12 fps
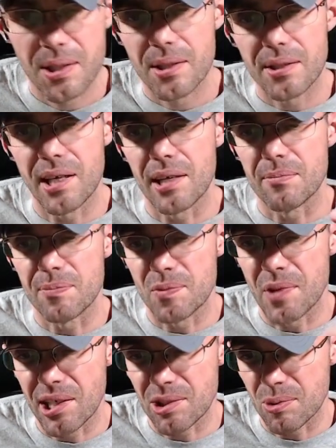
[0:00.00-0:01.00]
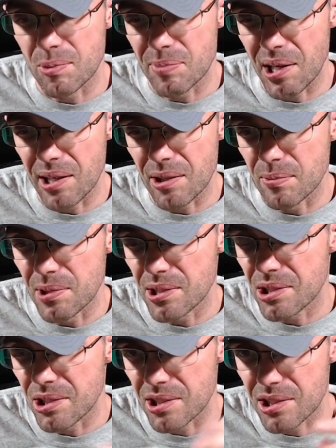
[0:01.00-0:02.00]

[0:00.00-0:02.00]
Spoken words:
Not an actual battle, but just